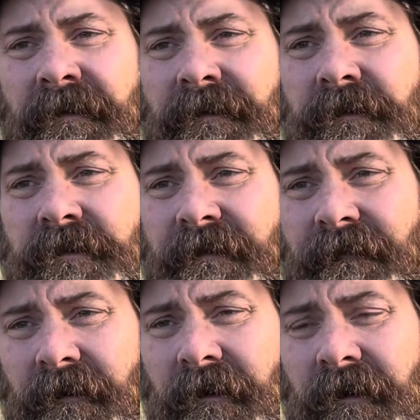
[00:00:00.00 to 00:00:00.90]
use it
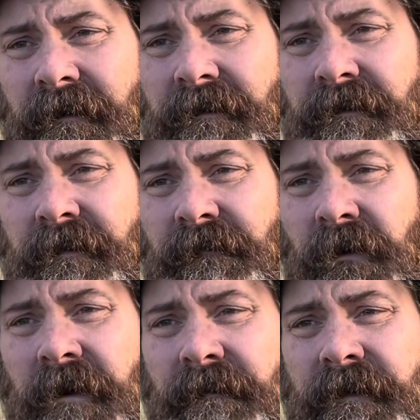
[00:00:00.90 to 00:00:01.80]
for doing
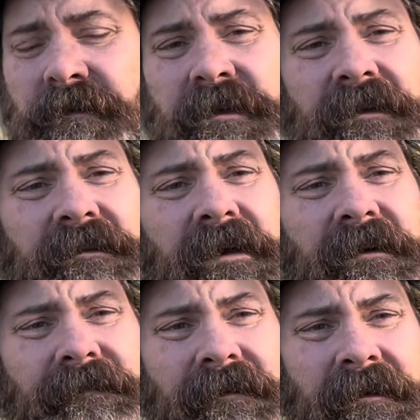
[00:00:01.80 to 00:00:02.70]
work and music
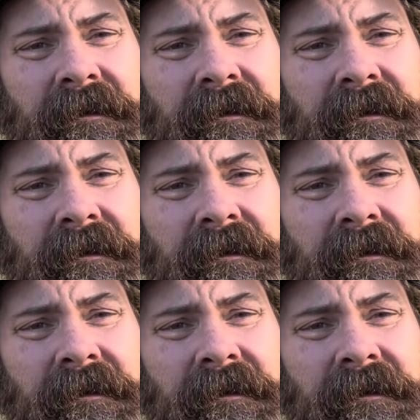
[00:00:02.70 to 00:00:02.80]
stuff.